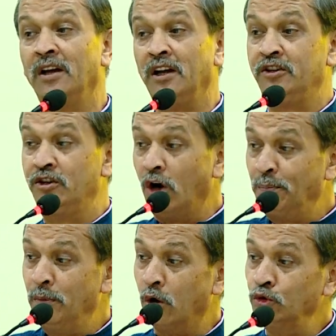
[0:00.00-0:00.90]
it
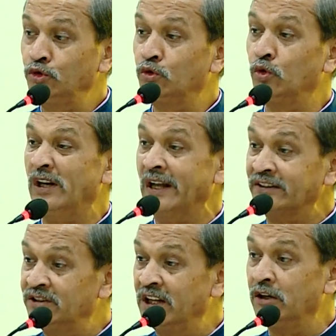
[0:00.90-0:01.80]
drops down to
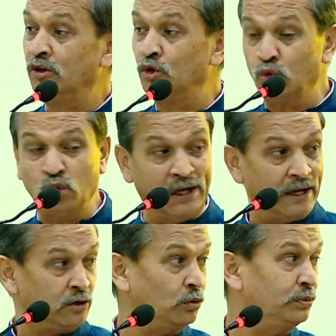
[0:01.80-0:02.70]
less than 2
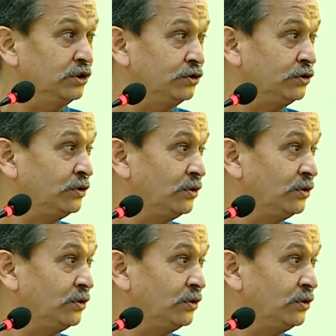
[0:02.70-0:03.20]
lakh rupees.